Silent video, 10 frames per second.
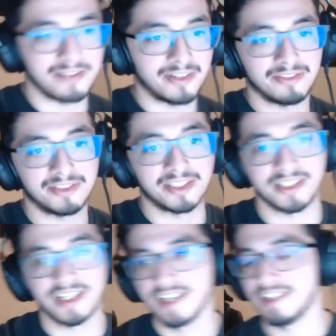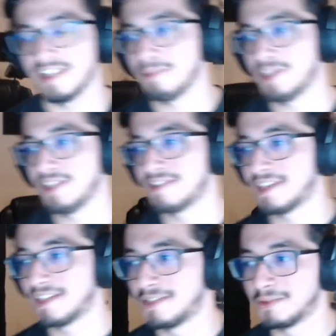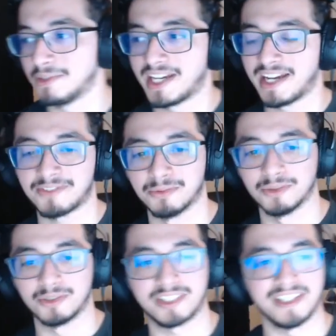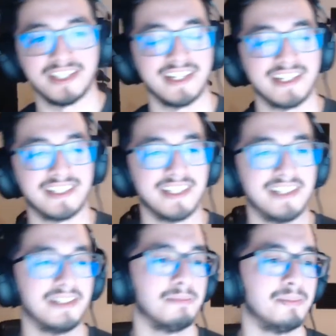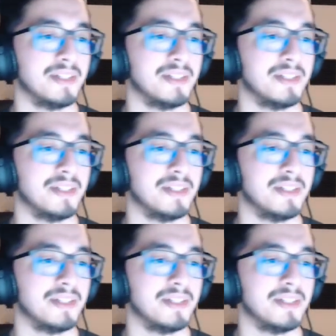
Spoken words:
off again. Let me instead do it after work, and then I could end up